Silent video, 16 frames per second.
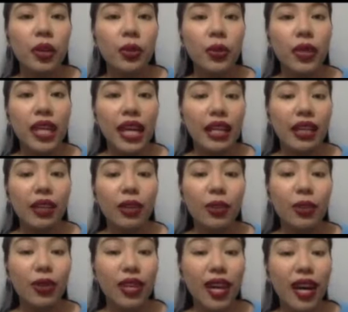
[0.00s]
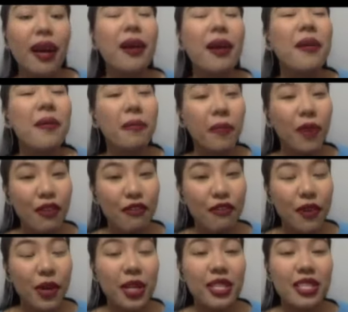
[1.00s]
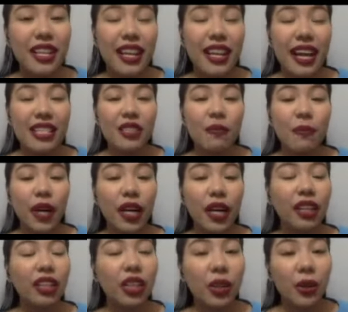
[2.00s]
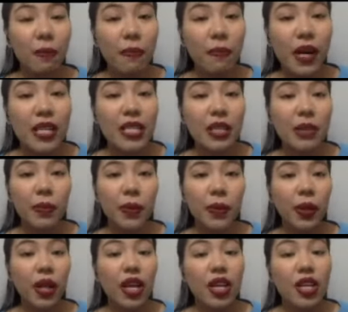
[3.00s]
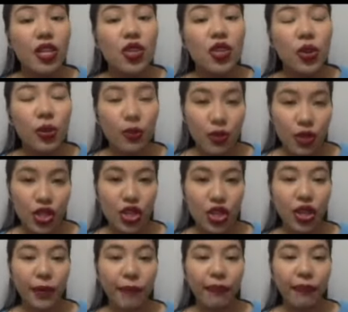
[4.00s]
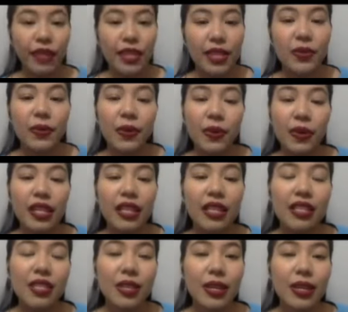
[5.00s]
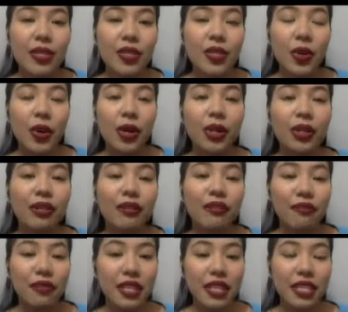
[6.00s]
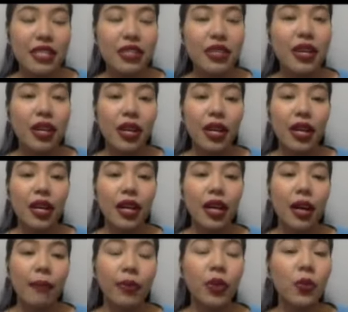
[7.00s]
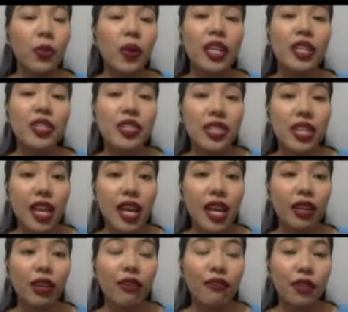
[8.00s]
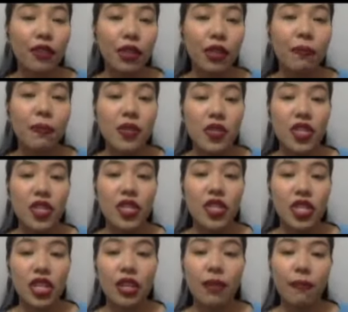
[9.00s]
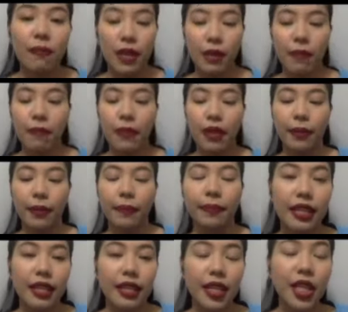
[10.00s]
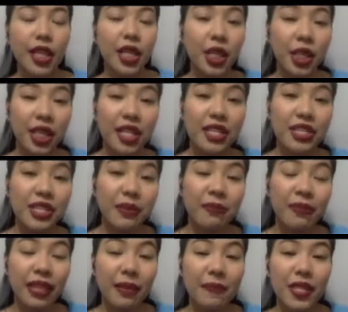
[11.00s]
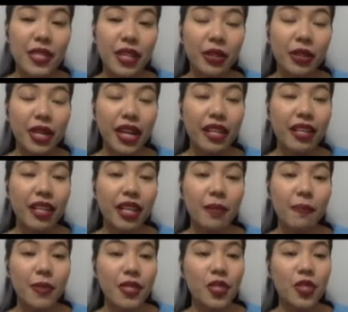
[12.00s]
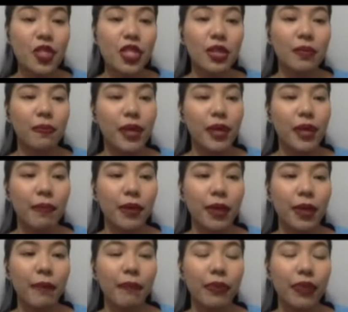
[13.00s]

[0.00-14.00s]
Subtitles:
to get to the, of course, the last part, your possible solution? So you can discuss all of these towards the end of your position paper. Here are some tips in writing a position paper.